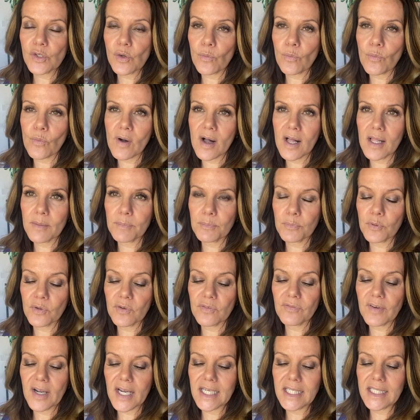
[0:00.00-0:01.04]
while
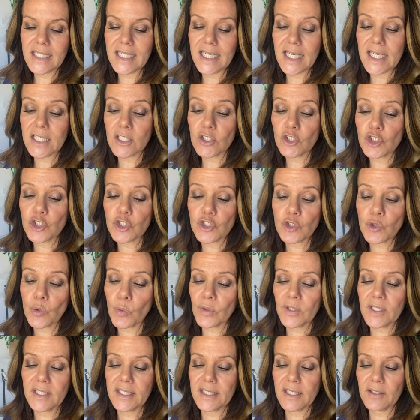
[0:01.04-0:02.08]
providing
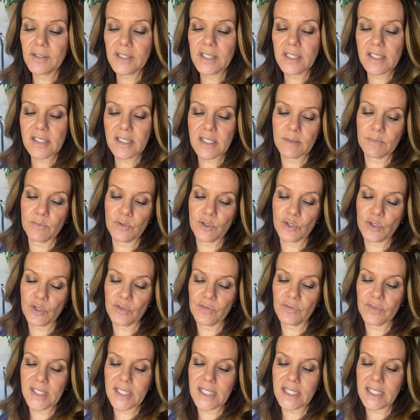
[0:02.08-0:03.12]
extraordinary customer
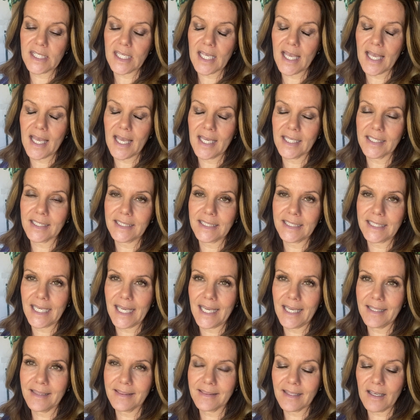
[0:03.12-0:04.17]
service at the
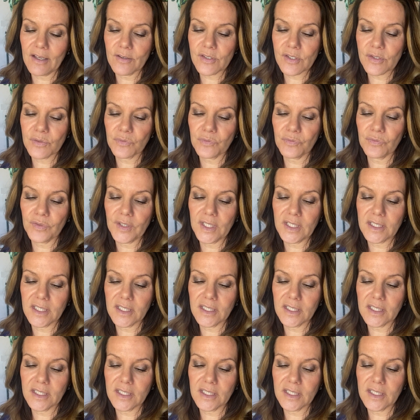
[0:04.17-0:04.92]
8,000 feet,